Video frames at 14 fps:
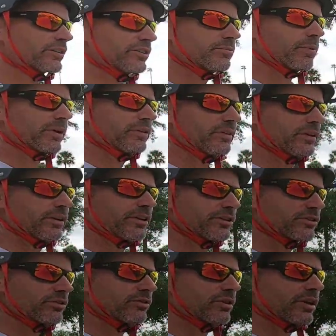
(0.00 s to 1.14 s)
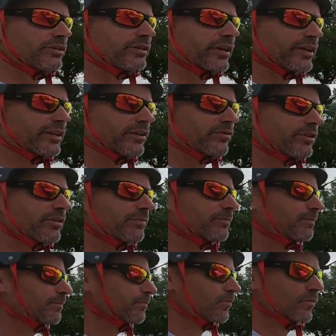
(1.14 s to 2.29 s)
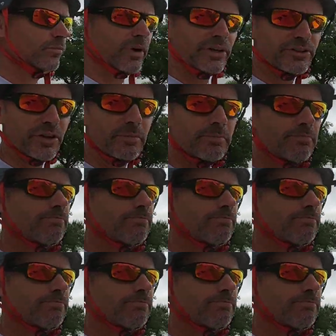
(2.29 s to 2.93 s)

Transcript: despite the initial uh, negativity by some.